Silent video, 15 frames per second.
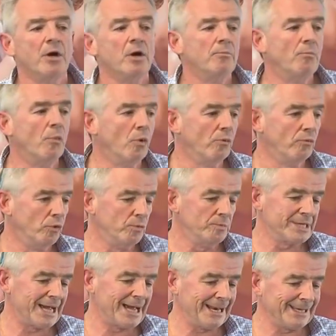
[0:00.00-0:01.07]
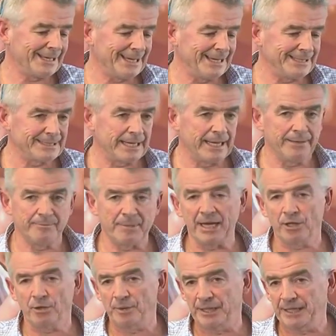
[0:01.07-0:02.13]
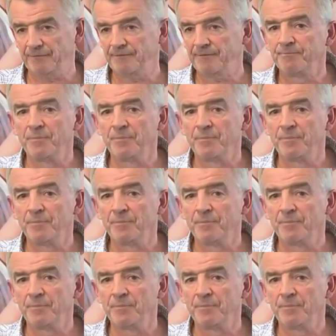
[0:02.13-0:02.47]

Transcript: more room to allocate um, annual leave.